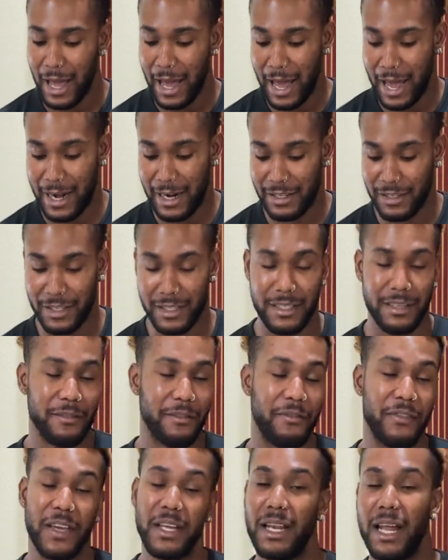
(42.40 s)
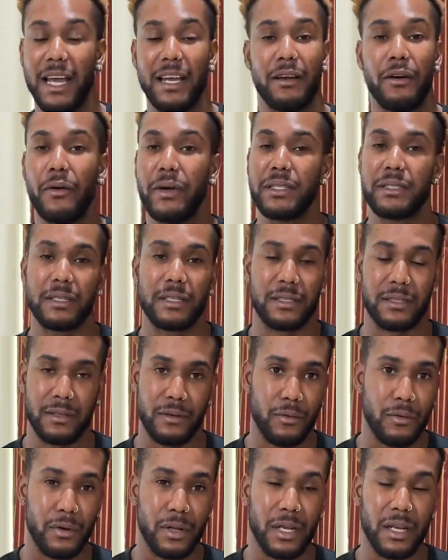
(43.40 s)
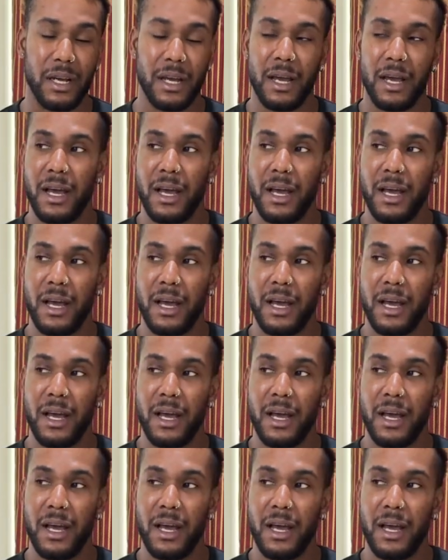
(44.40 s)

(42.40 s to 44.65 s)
and I just didn't feel like going to school.